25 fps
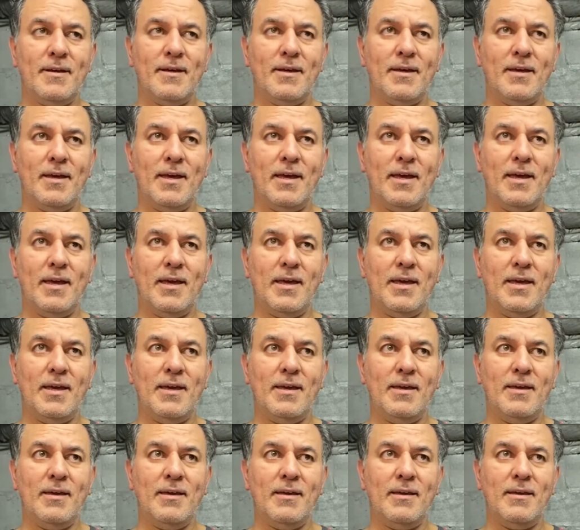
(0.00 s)

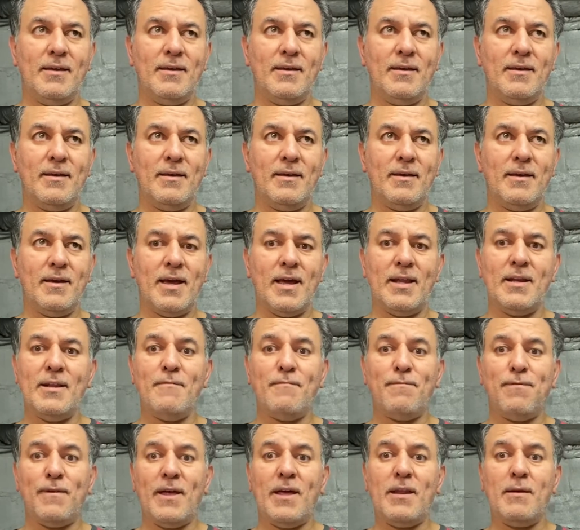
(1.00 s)
an
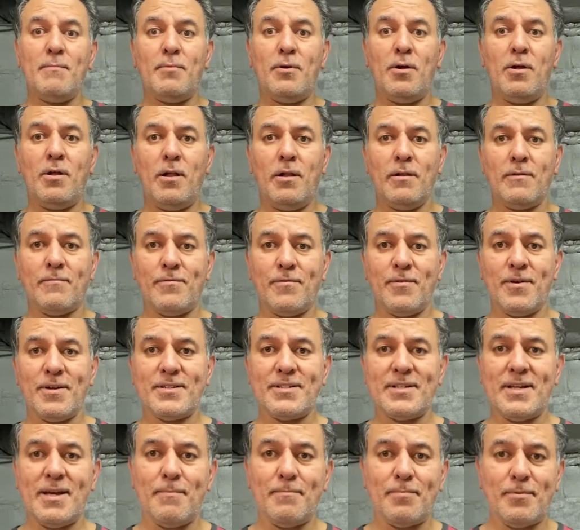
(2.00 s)
inflatable Hulk, for
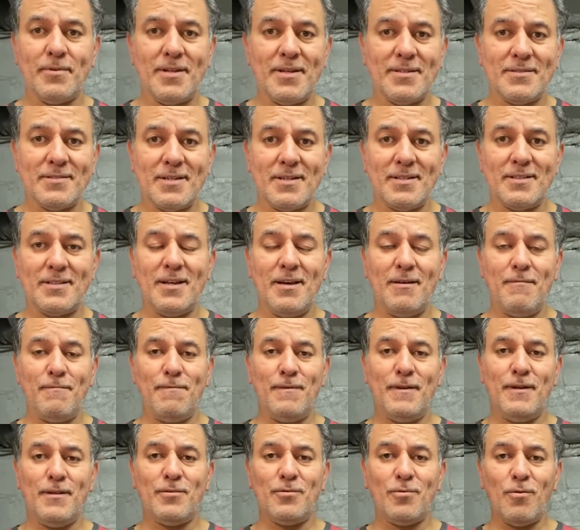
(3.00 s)
example, that's like 10
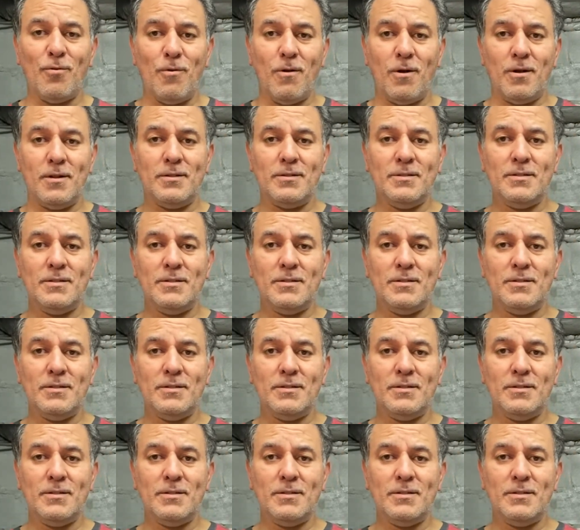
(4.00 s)
feet tall.